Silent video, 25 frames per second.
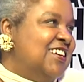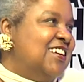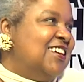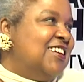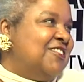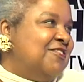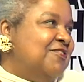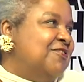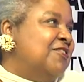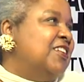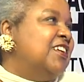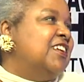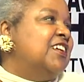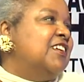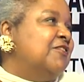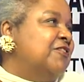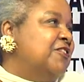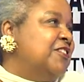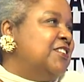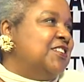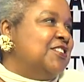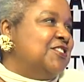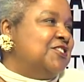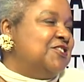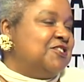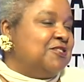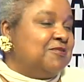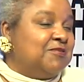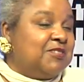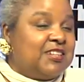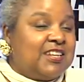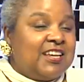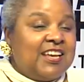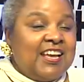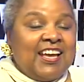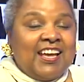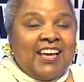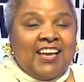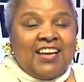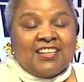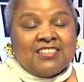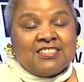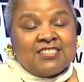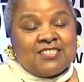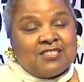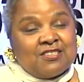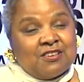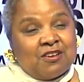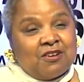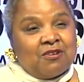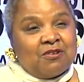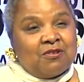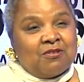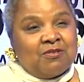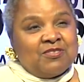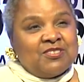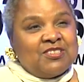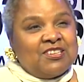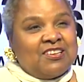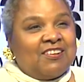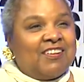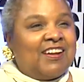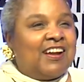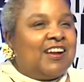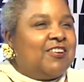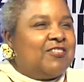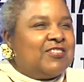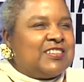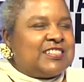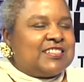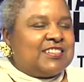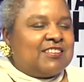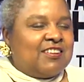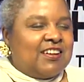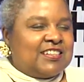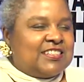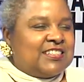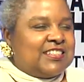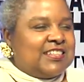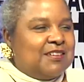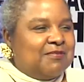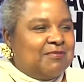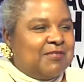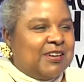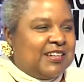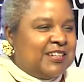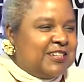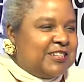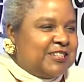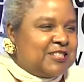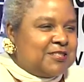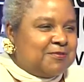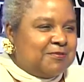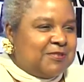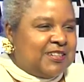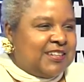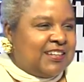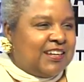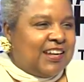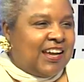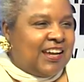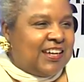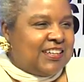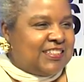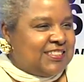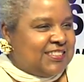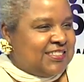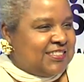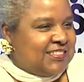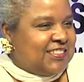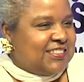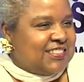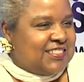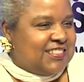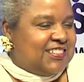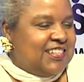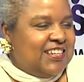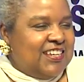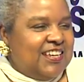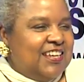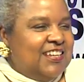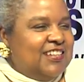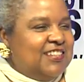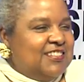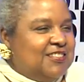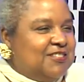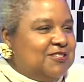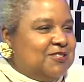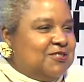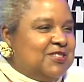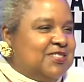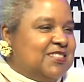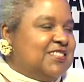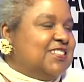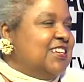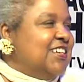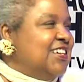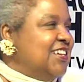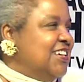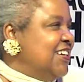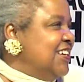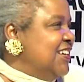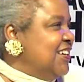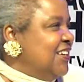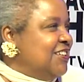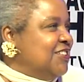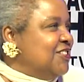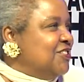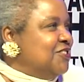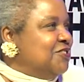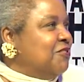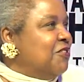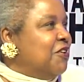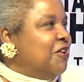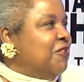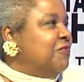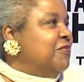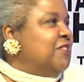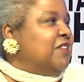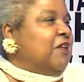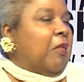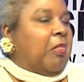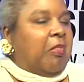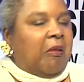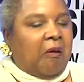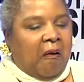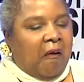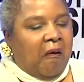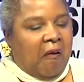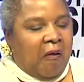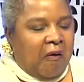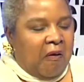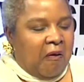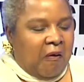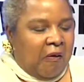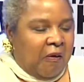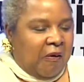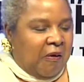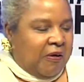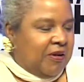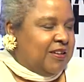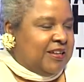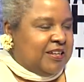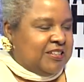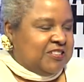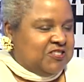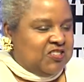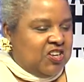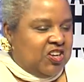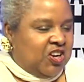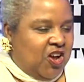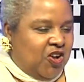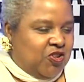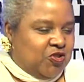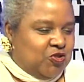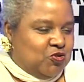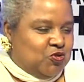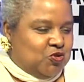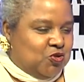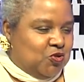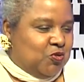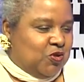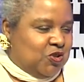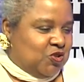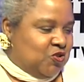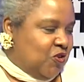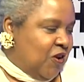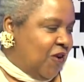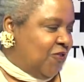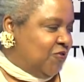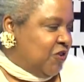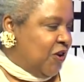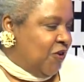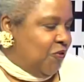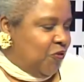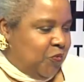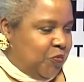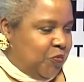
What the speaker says: of whatever instrument. And so, I always tried to get my husband and I to just do singing and a drum, and I'm like, oh, that's not how you do it. You have to have